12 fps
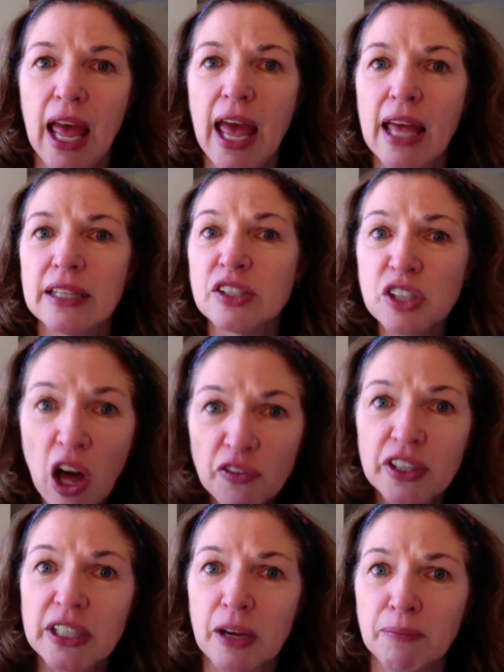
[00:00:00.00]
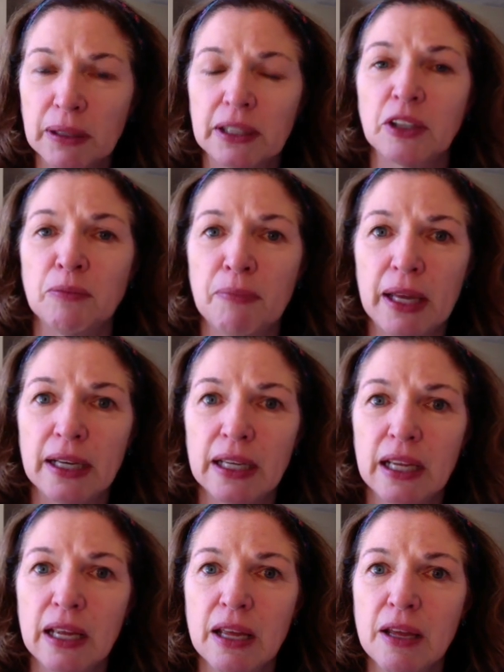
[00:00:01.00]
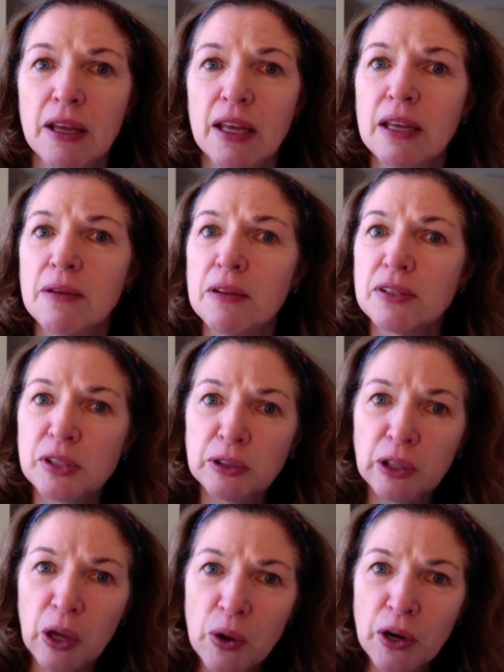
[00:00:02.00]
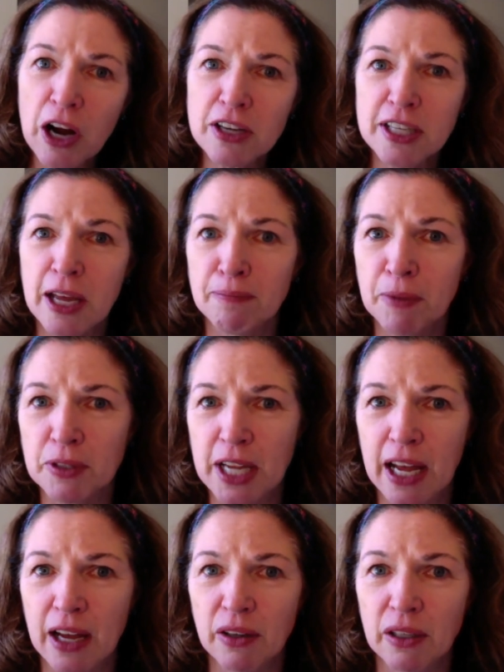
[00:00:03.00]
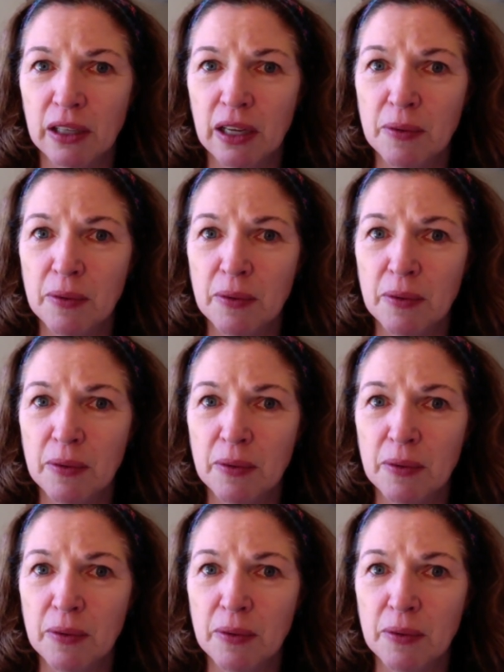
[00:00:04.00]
and softened up a little bit, slowed our tempo down?